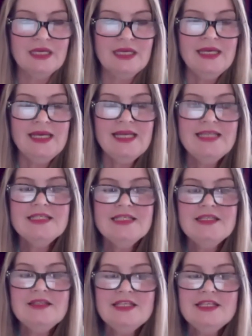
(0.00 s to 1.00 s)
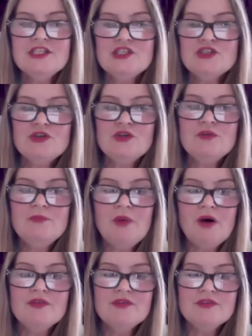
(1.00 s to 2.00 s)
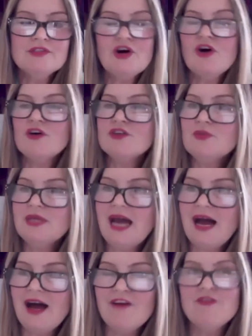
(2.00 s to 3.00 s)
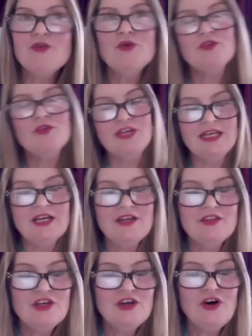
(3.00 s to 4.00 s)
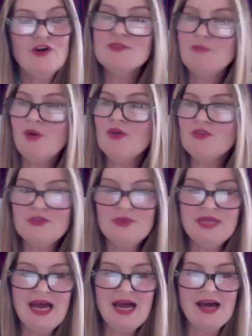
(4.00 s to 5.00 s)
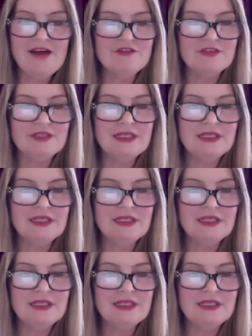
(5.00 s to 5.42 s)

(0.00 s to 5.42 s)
Isn't this the true bond God we have, or the God bond we have?